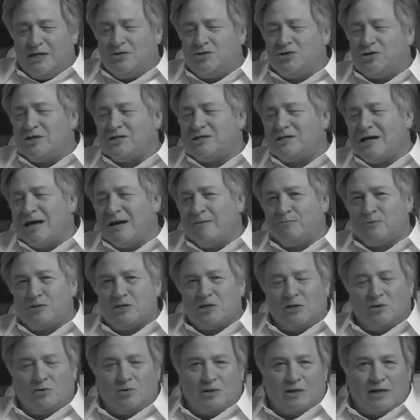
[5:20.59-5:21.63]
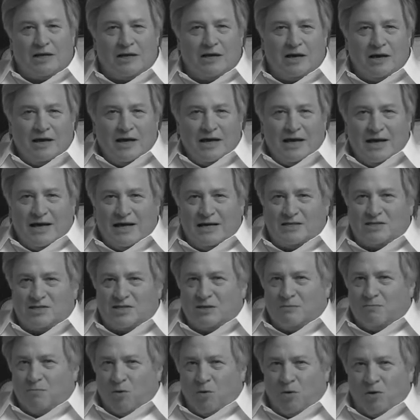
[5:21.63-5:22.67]
he just absolutely
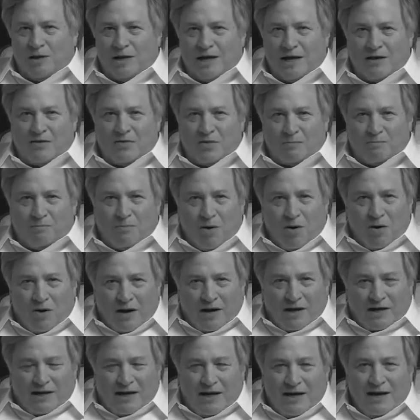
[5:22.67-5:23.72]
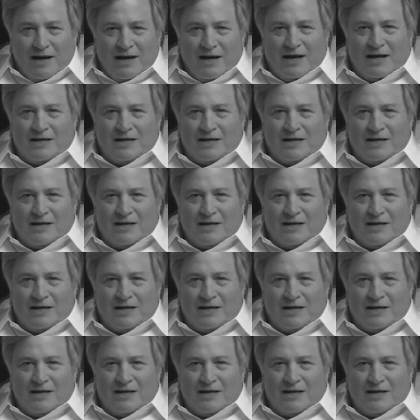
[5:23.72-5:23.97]
hits the ball out of the park.